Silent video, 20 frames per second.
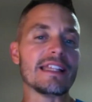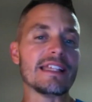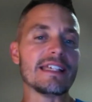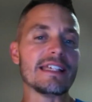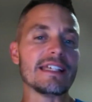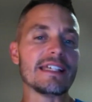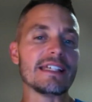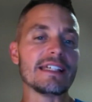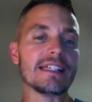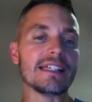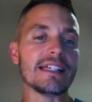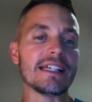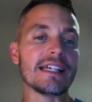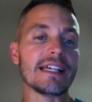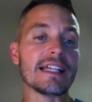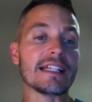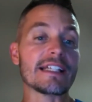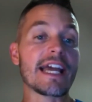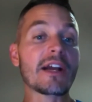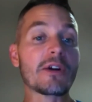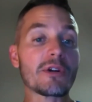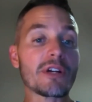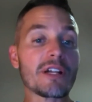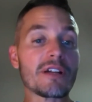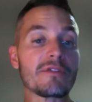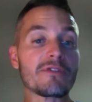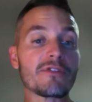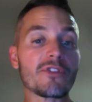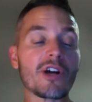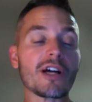the
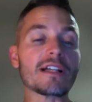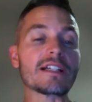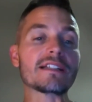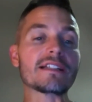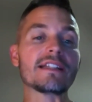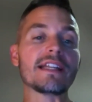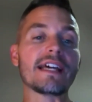integrity front.